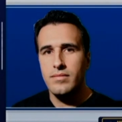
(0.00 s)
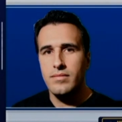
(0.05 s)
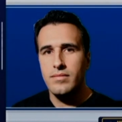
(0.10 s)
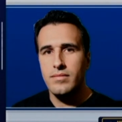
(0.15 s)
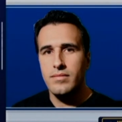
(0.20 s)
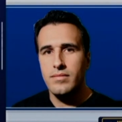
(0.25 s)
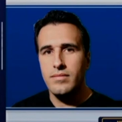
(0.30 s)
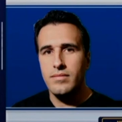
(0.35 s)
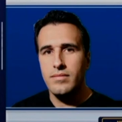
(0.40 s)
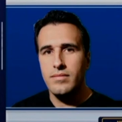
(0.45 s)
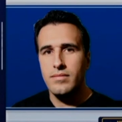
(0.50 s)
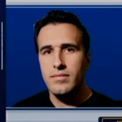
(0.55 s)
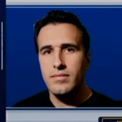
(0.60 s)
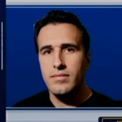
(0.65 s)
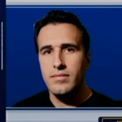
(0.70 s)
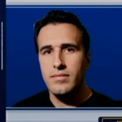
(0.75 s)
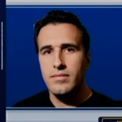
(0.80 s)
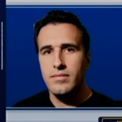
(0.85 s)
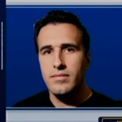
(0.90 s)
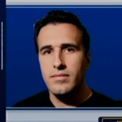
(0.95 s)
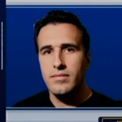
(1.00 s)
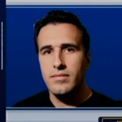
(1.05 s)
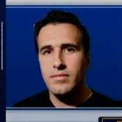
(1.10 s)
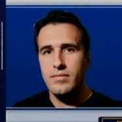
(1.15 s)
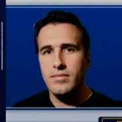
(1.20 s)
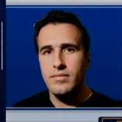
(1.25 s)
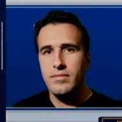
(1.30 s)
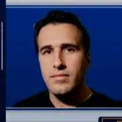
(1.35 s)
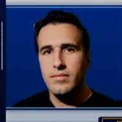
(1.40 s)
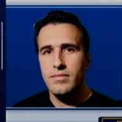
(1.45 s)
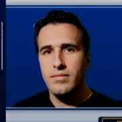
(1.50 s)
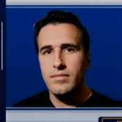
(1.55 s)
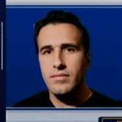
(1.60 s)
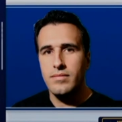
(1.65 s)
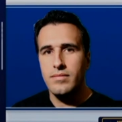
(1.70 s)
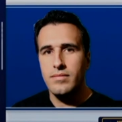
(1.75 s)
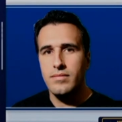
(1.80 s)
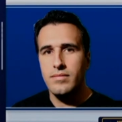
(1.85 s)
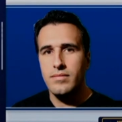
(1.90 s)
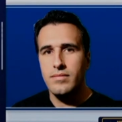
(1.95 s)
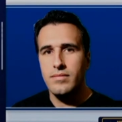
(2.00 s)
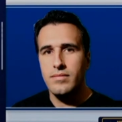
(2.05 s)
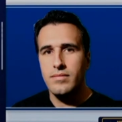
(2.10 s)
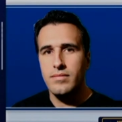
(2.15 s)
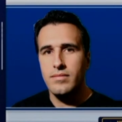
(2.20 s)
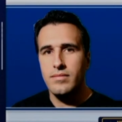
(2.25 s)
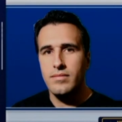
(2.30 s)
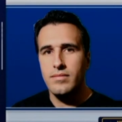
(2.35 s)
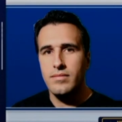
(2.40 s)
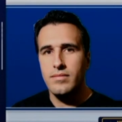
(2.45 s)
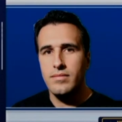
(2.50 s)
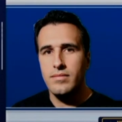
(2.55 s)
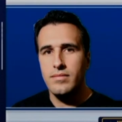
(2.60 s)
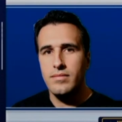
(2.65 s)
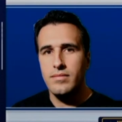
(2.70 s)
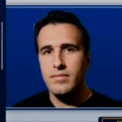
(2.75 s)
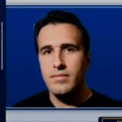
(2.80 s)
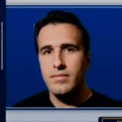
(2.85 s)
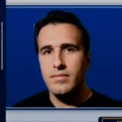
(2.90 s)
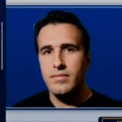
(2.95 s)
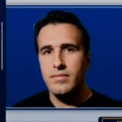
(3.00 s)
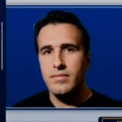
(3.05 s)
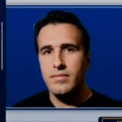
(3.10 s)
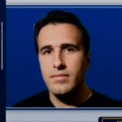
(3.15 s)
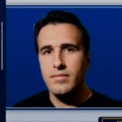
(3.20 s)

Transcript: The face doesn't move, so there is nothing to read.